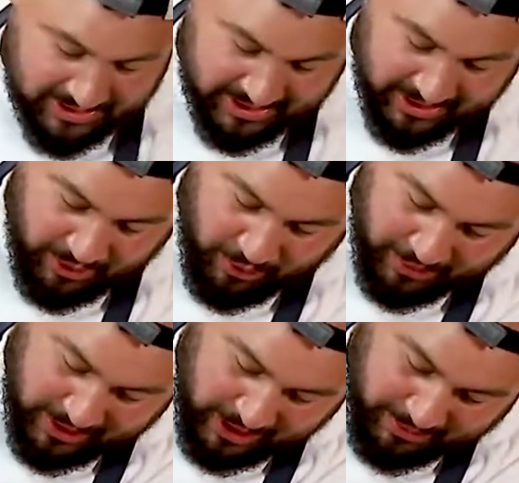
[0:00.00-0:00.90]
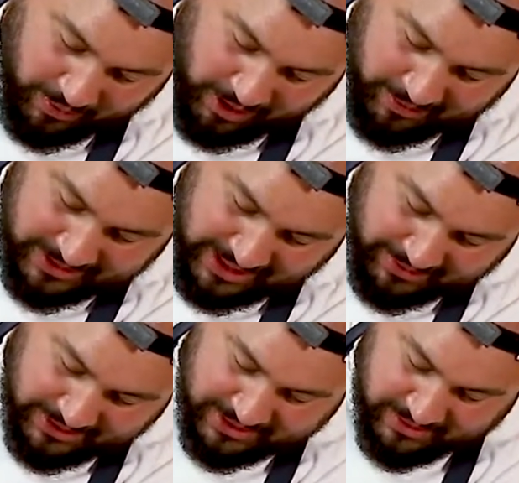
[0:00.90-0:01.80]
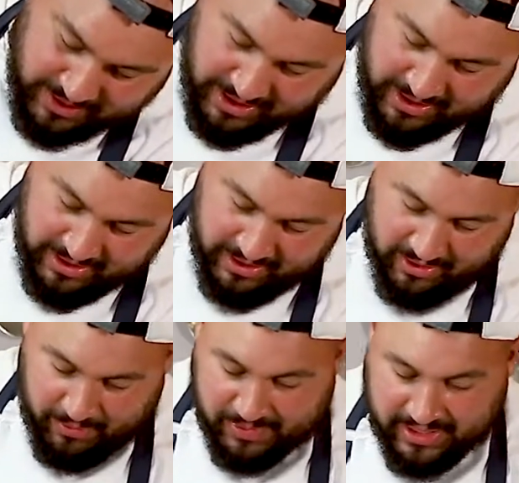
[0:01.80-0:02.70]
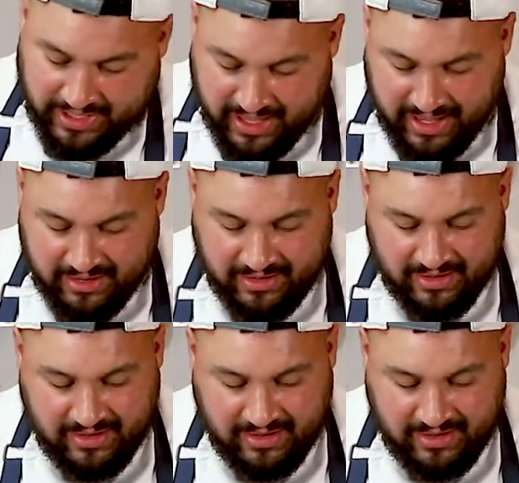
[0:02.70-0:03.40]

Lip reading: just going to open up where I was able to open the can.